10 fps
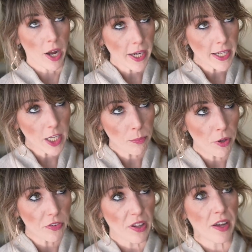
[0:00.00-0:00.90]
you're not gonna get a
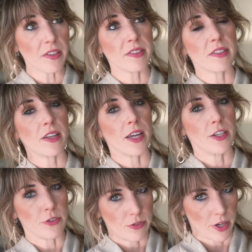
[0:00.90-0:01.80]
pulse ox
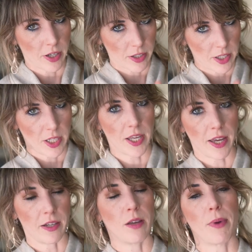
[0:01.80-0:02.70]
and you're not gonna
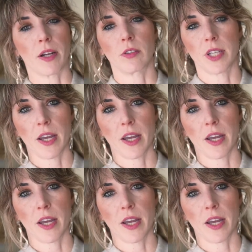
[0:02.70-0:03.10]
get a medical